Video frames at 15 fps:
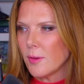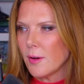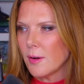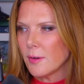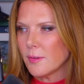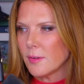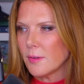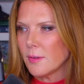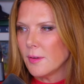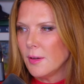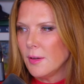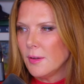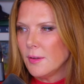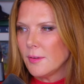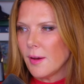there to
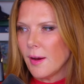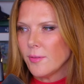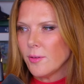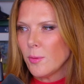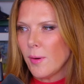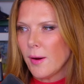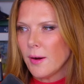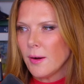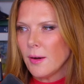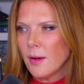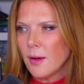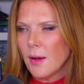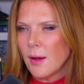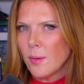everywhere,